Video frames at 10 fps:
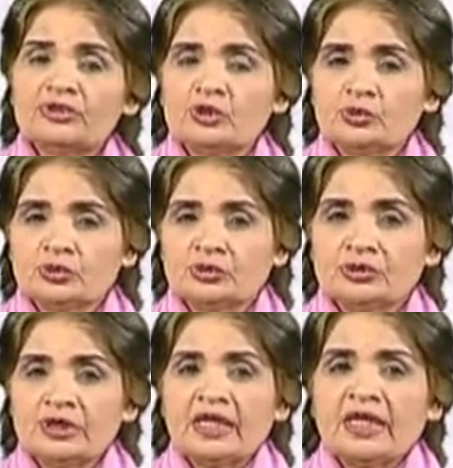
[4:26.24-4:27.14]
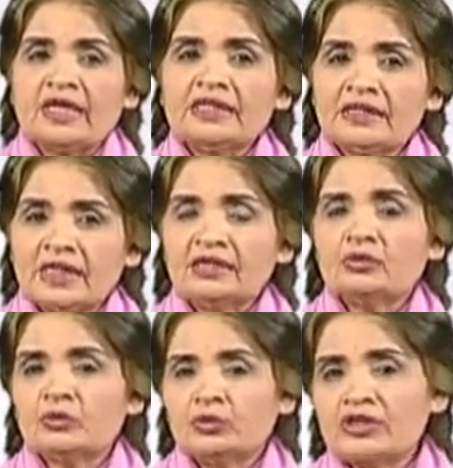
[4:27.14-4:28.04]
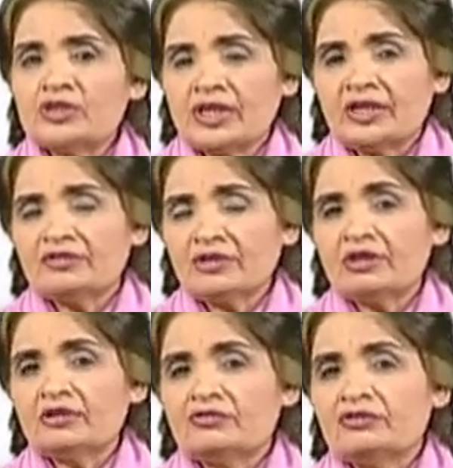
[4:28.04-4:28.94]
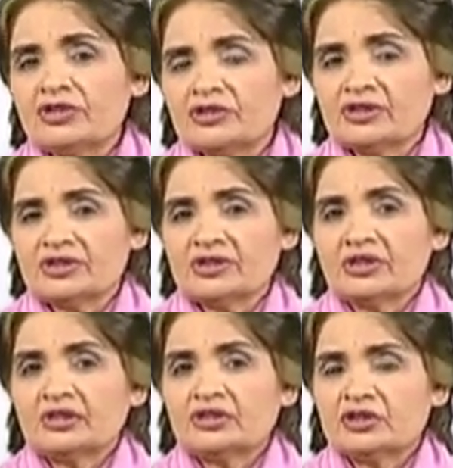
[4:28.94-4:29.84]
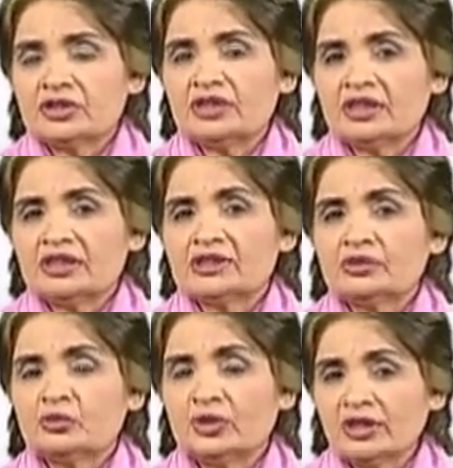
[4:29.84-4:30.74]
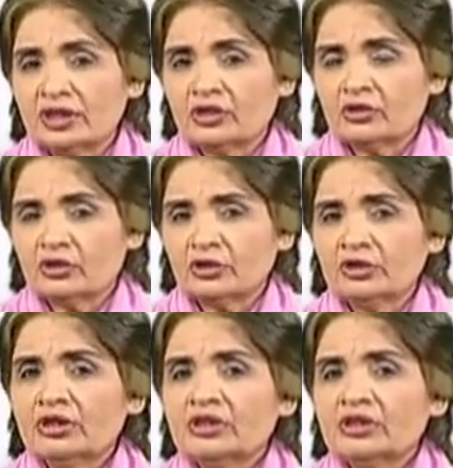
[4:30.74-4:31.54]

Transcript: students. And then whichever features she is working on,